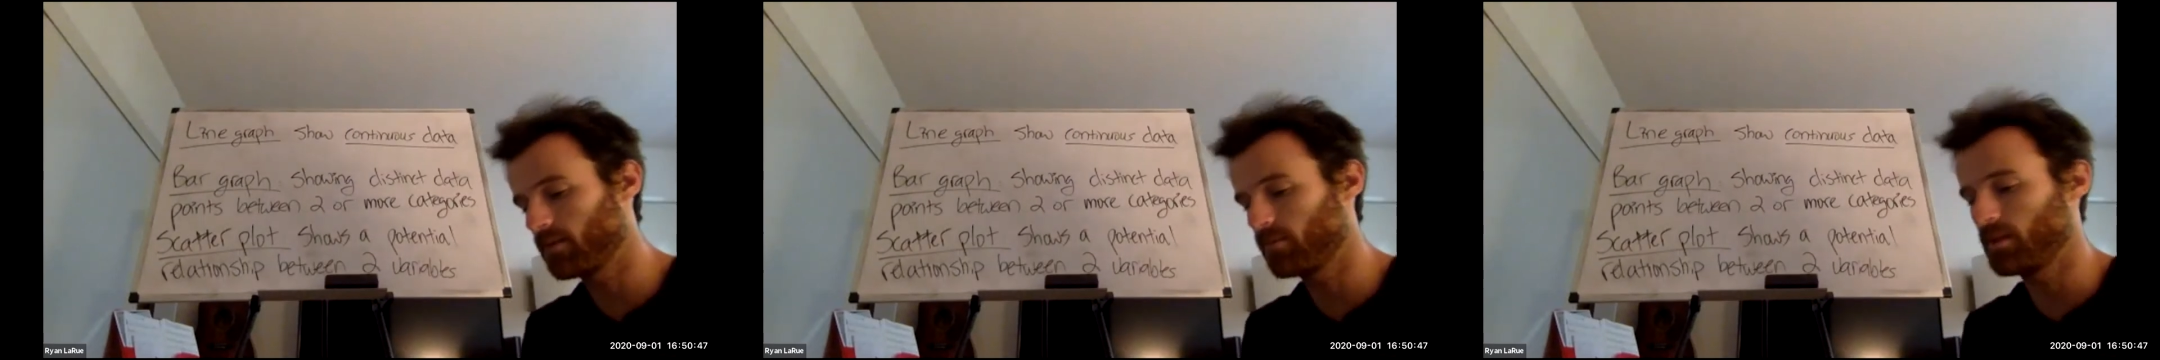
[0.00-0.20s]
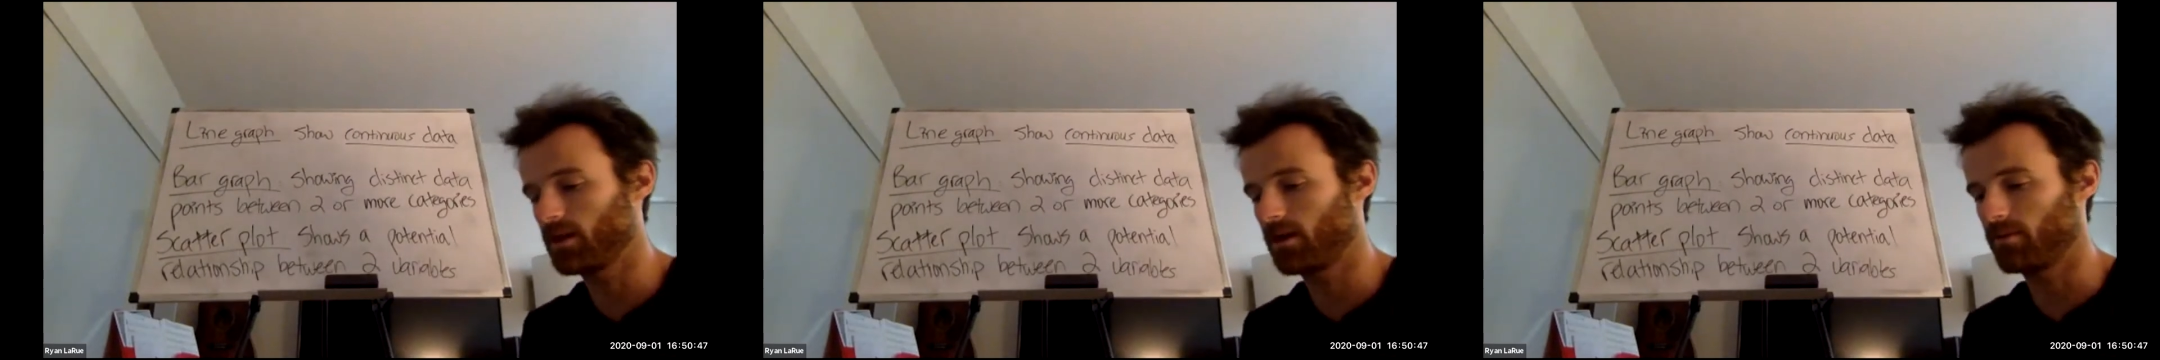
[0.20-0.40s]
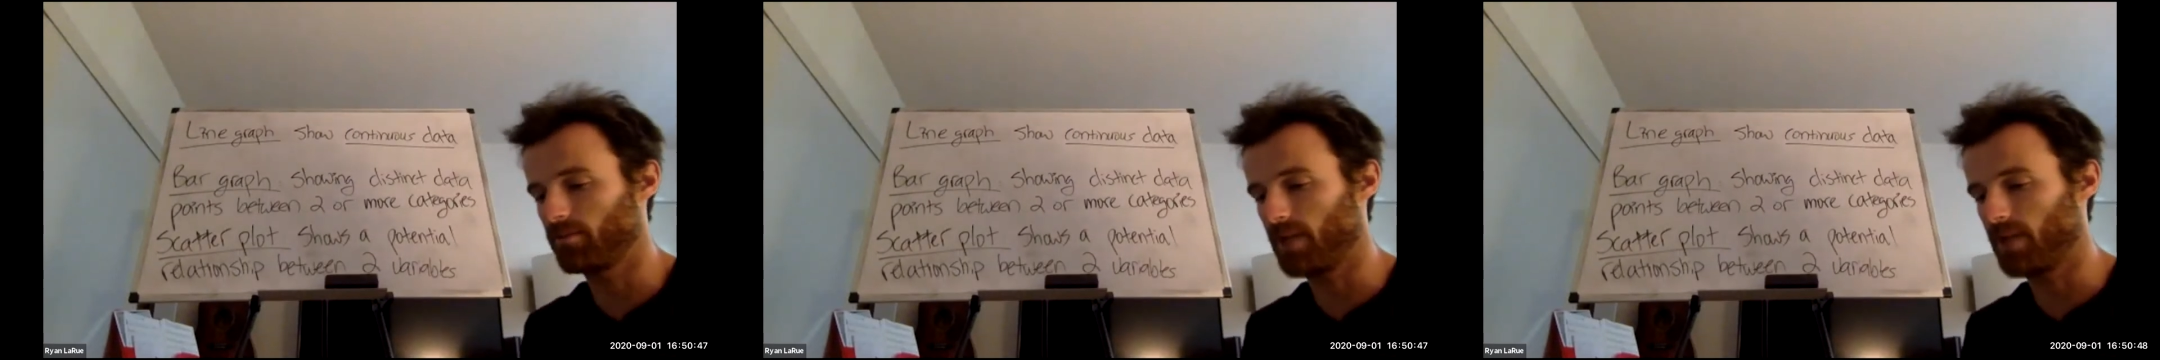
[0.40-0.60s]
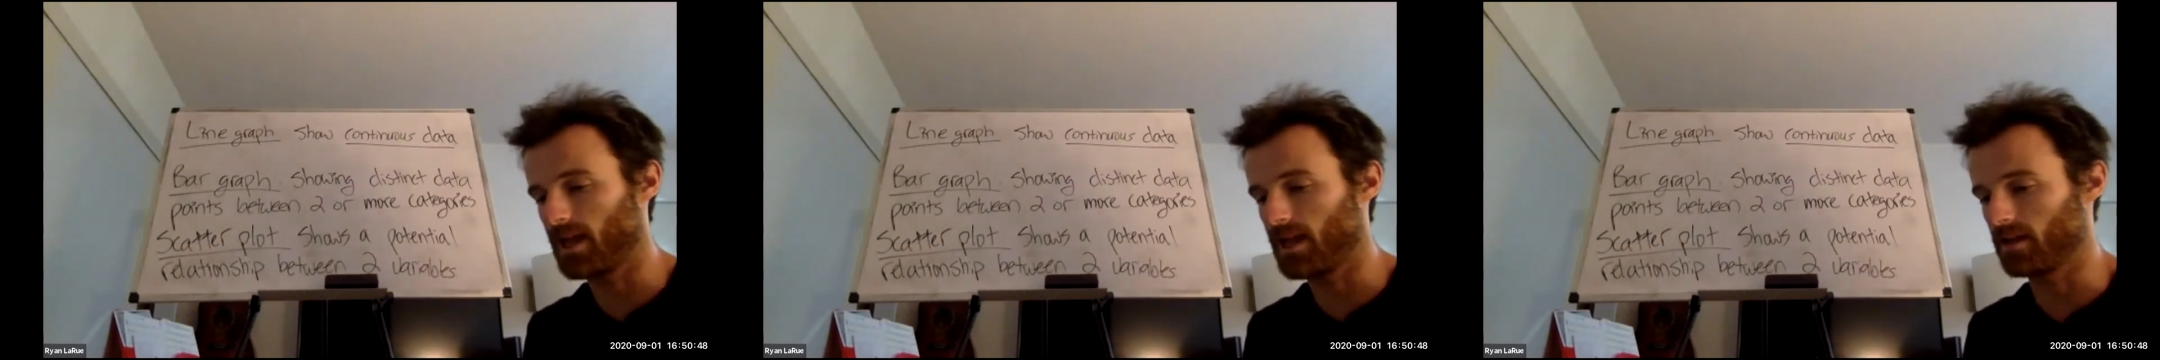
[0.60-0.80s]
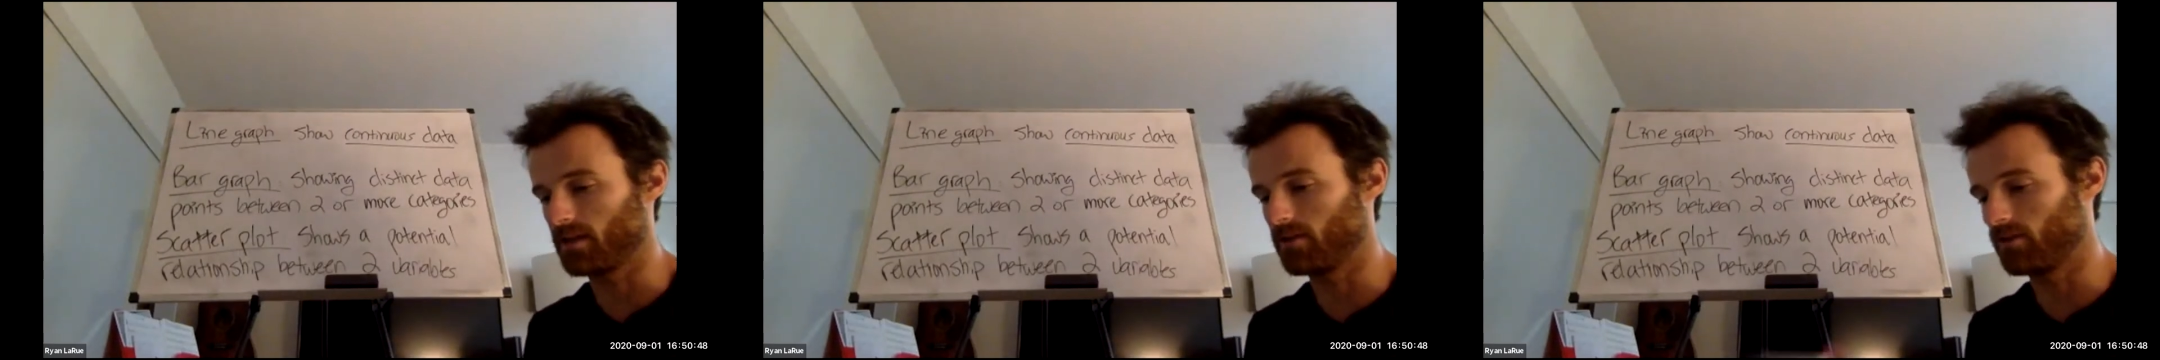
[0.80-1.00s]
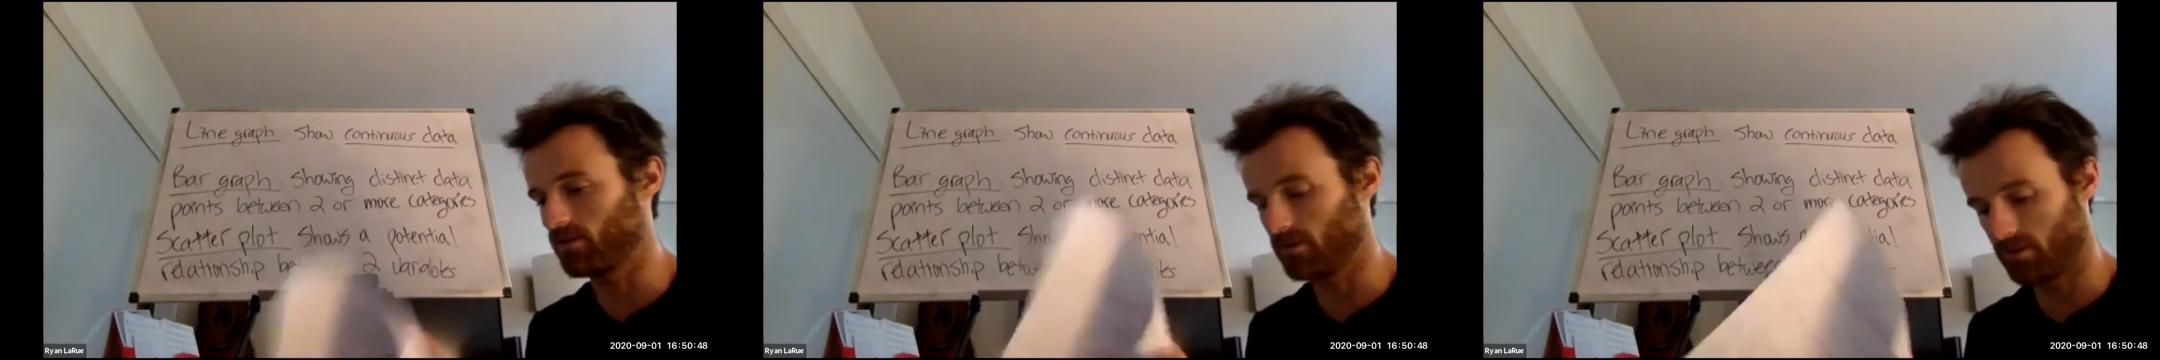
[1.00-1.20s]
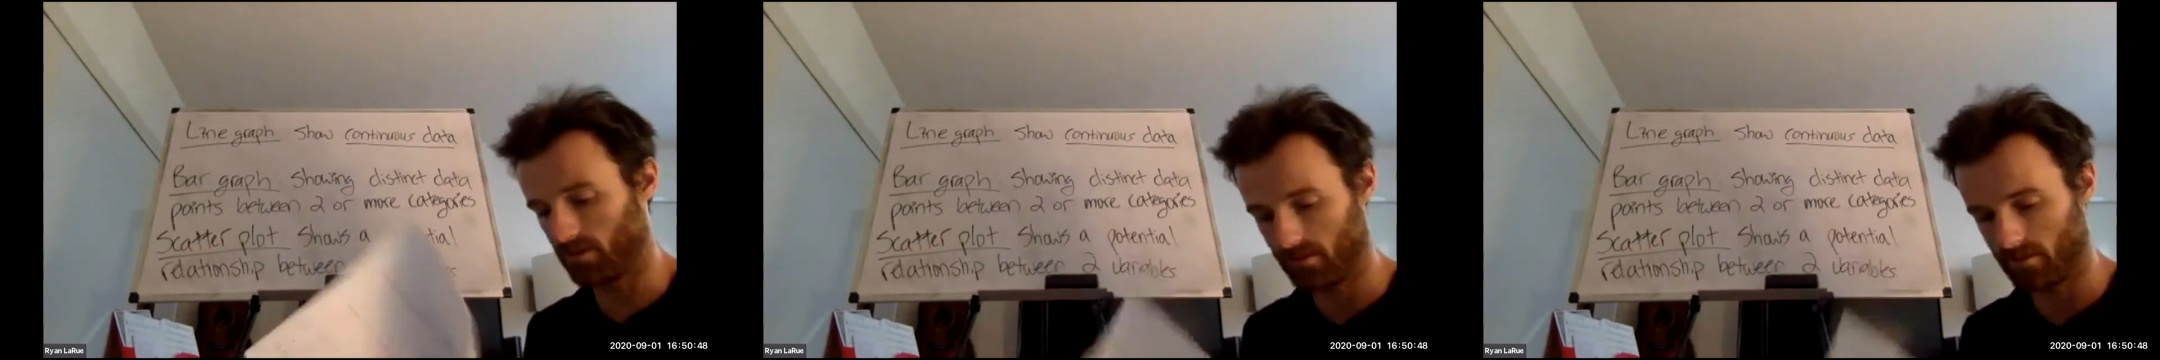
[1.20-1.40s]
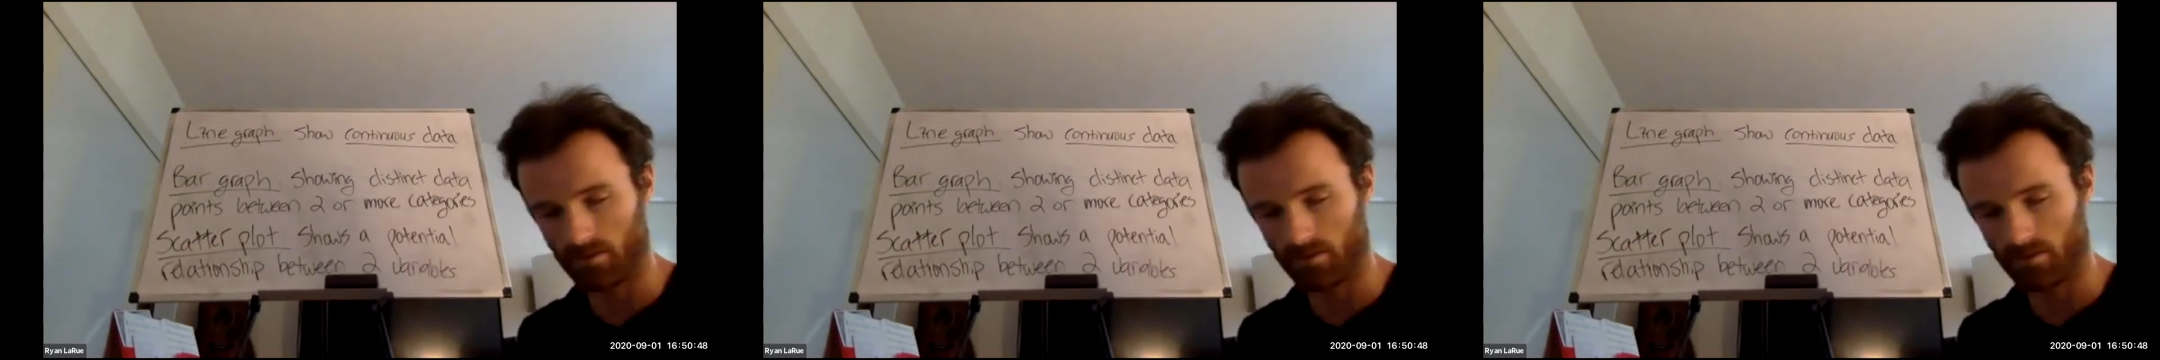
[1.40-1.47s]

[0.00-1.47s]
to be on page